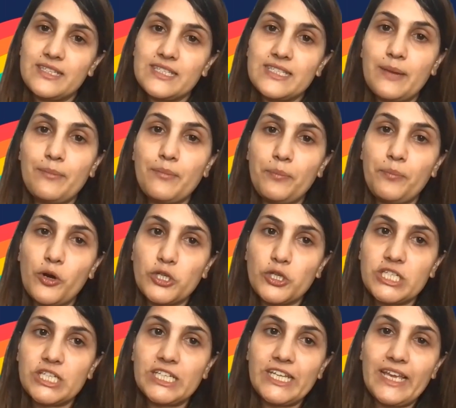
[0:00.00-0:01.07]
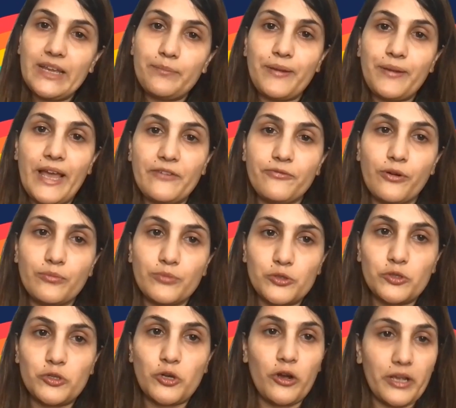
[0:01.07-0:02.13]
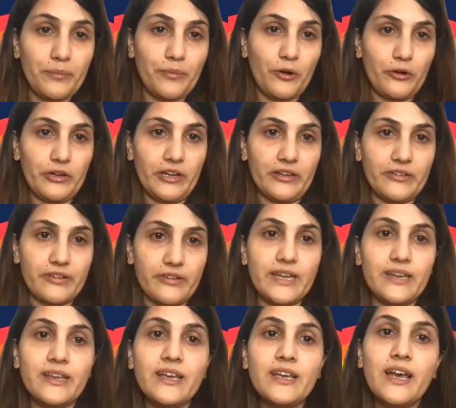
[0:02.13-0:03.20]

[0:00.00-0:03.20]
some opportunity and platform to talk about it, right?